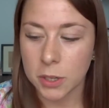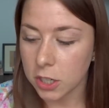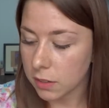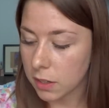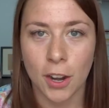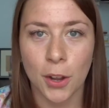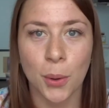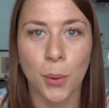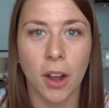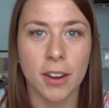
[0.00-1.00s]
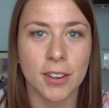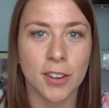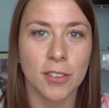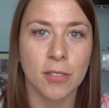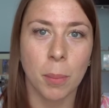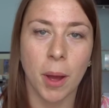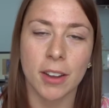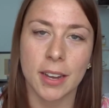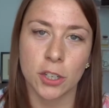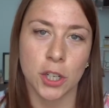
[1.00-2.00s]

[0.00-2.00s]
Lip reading: which is the local kind of bargain